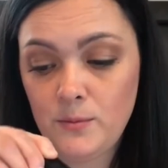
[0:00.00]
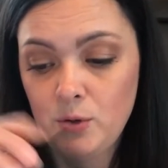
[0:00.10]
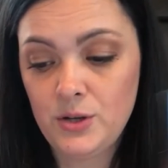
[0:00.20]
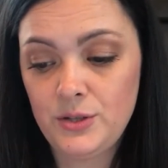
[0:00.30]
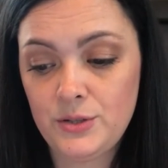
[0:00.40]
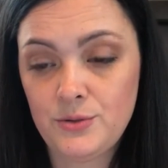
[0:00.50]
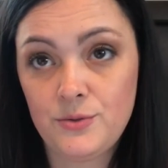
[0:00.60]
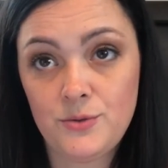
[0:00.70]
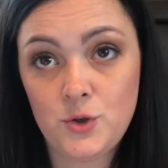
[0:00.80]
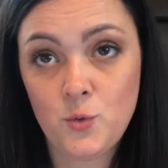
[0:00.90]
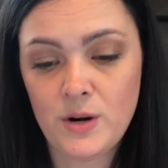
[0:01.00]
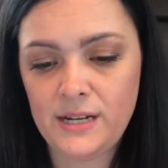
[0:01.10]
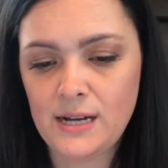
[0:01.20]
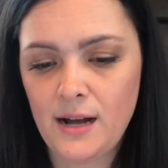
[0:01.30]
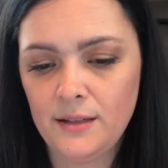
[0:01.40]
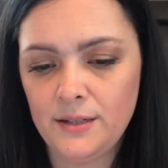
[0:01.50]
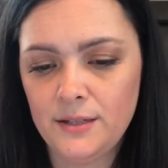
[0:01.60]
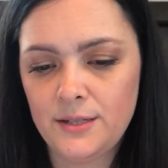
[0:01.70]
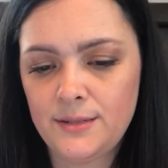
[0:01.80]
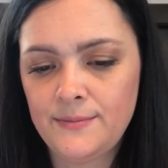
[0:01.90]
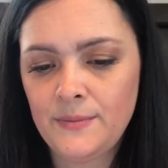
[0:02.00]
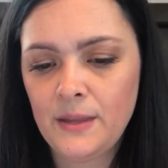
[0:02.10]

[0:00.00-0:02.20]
was $20.